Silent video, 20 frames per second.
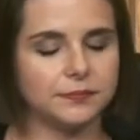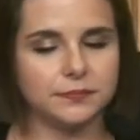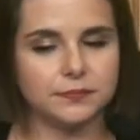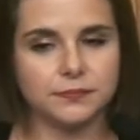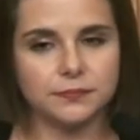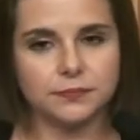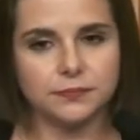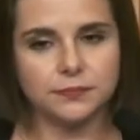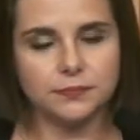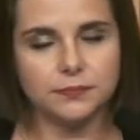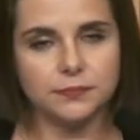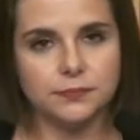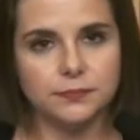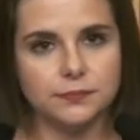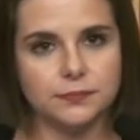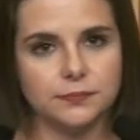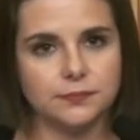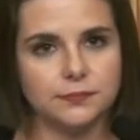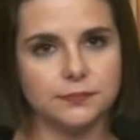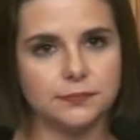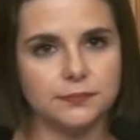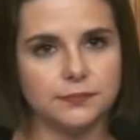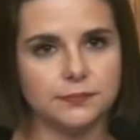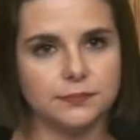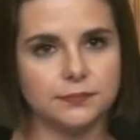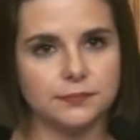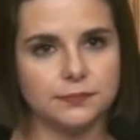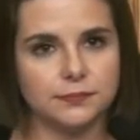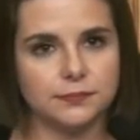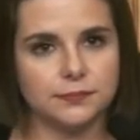what do you think should be
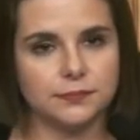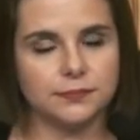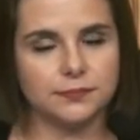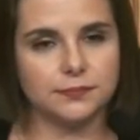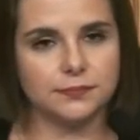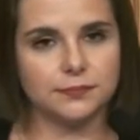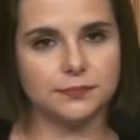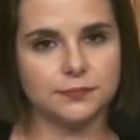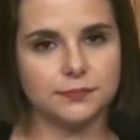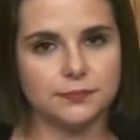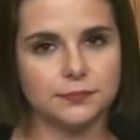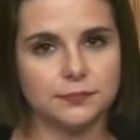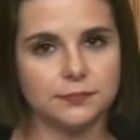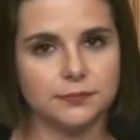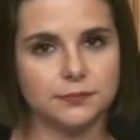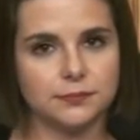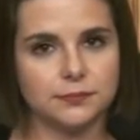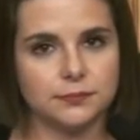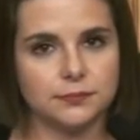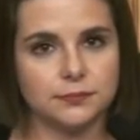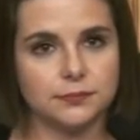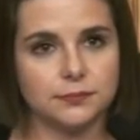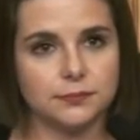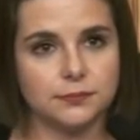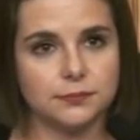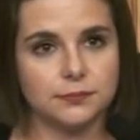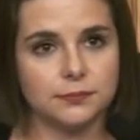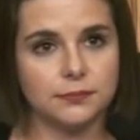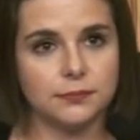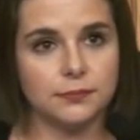done with Line 5?
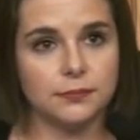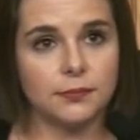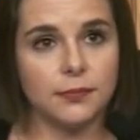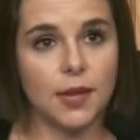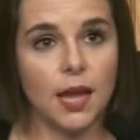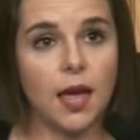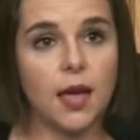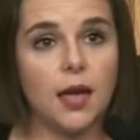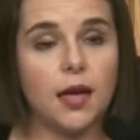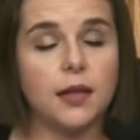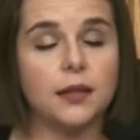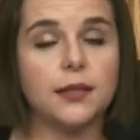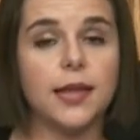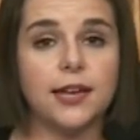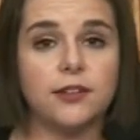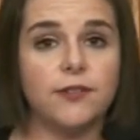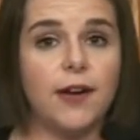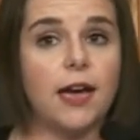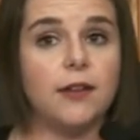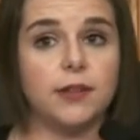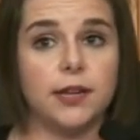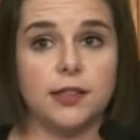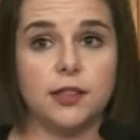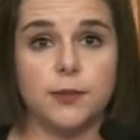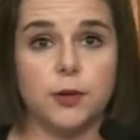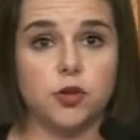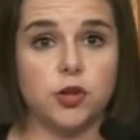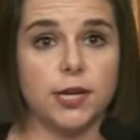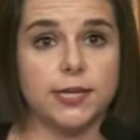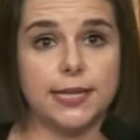Line 5 needs to
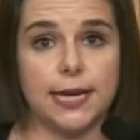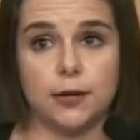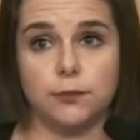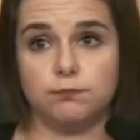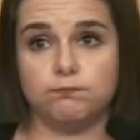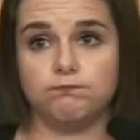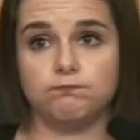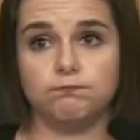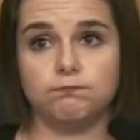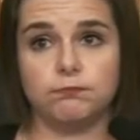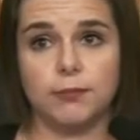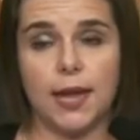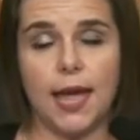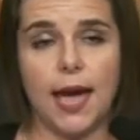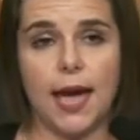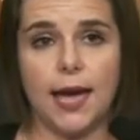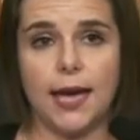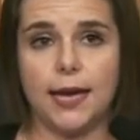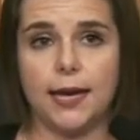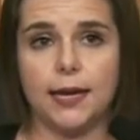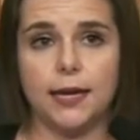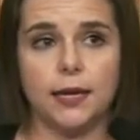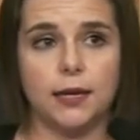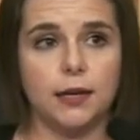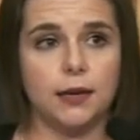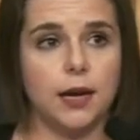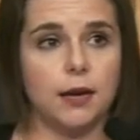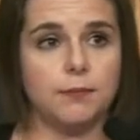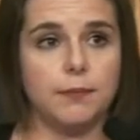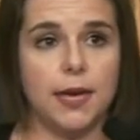be shut down.
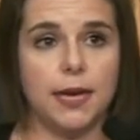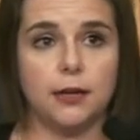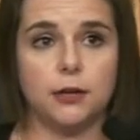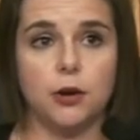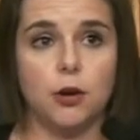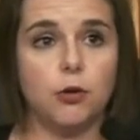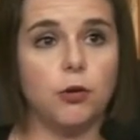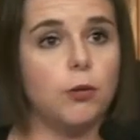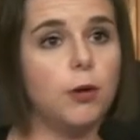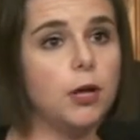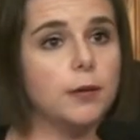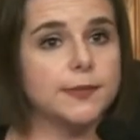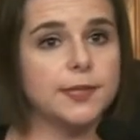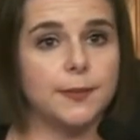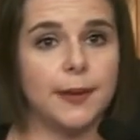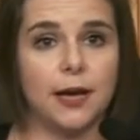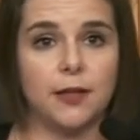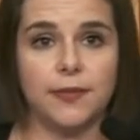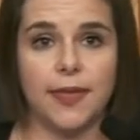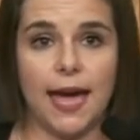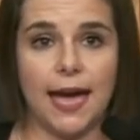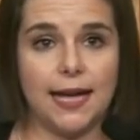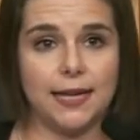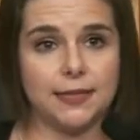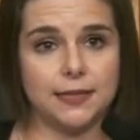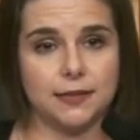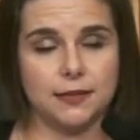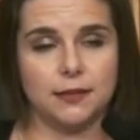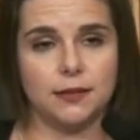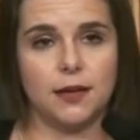I make no qualms about
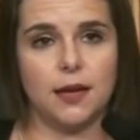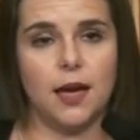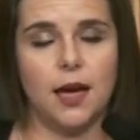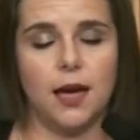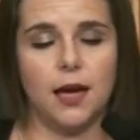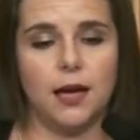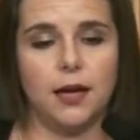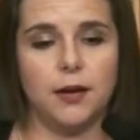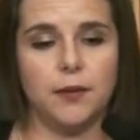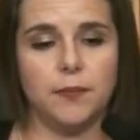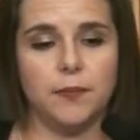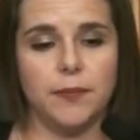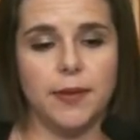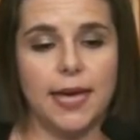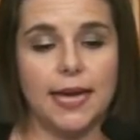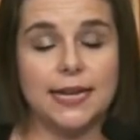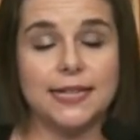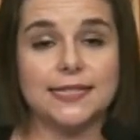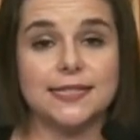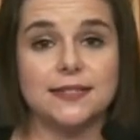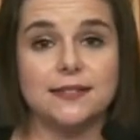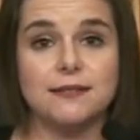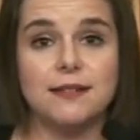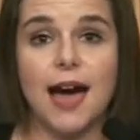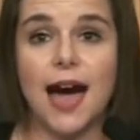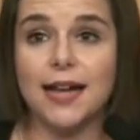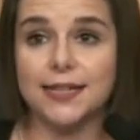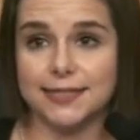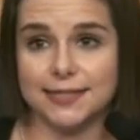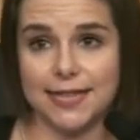that. Um, it is
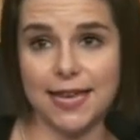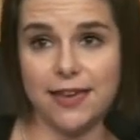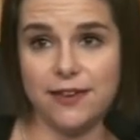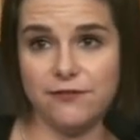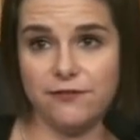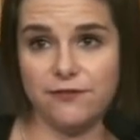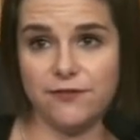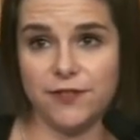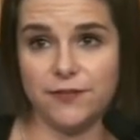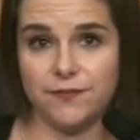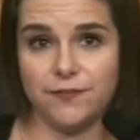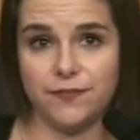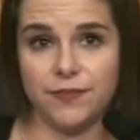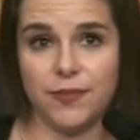not safe.